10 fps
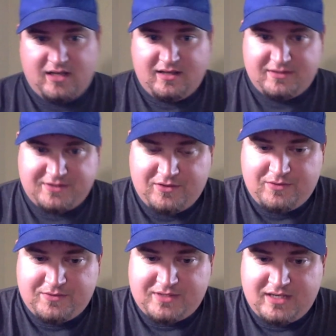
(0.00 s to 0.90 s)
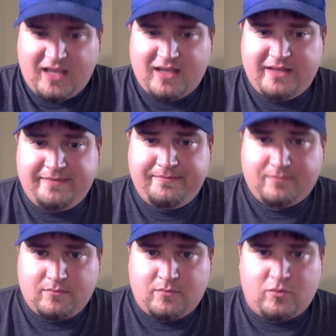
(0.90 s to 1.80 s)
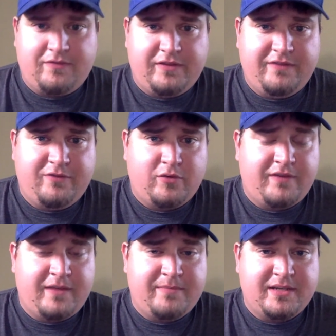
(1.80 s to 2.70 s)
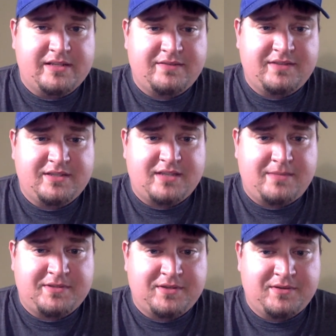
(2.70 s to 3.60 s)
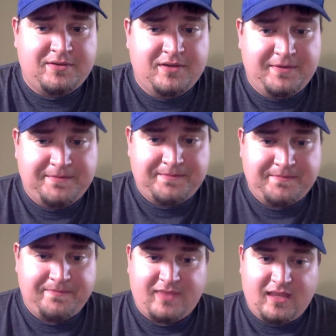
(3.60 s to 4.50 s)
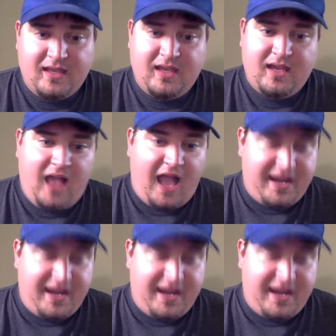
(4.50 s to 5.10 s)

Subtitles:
So sitting at roughly 45 minutes of this episode, I